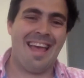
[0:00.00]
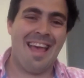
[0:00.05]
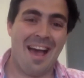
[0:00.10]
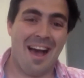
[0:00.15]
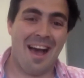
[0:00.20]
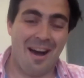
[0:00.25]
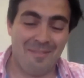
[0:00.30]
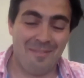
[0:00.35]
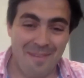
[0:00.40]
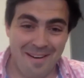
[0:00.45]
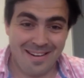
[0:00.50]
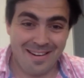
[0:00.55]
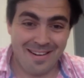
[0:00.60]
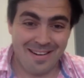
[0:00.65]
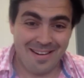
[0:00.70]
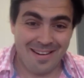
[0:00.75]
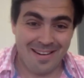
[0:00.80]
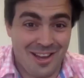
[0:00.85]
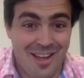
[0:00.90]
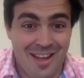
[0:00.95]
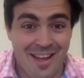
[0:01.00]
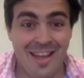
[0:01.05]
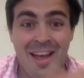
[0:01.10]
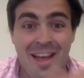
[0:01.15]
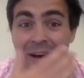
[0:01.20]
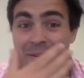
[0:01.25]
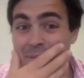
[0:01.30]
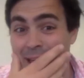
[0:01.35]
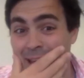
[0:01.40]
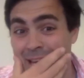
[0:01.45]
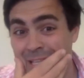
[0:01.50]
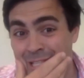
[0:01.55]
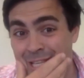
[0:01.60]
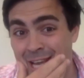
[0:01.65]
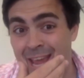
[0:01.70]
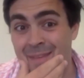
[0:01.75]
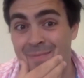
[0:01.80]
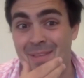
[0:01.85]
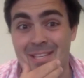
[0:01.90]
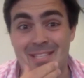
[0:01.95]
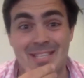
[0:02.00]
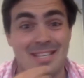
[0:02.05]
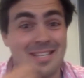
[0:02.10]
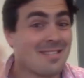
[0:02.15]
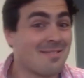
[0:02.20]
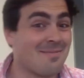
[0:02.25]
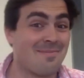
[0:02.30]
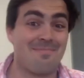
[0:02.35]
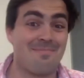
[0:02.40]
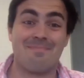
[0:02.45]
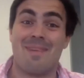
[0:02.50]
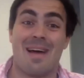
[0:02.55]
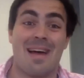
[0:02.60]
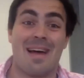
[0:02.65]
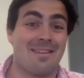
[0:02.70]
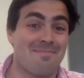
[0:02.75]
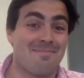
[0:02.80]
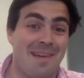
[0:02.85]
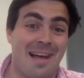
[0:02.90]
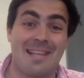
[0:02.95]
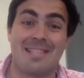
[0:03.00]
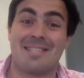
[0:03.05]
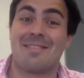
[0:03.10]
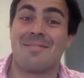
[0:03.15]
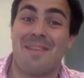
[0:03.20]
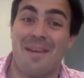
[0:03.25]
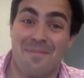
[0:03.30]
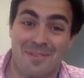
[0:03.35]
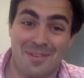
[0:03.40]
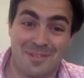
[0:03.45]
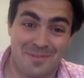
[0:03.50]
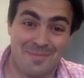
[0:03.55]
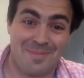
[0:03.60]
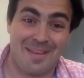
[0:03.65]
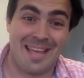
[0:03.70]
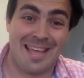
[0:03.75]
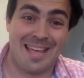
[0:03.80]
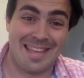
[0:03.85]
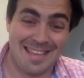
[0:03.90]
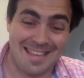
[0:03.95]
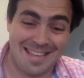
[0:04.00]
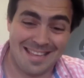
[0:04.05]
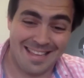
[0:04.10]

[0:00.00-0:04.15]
I'm wearing a shirt. I've had a shave. This is massive efforts for me.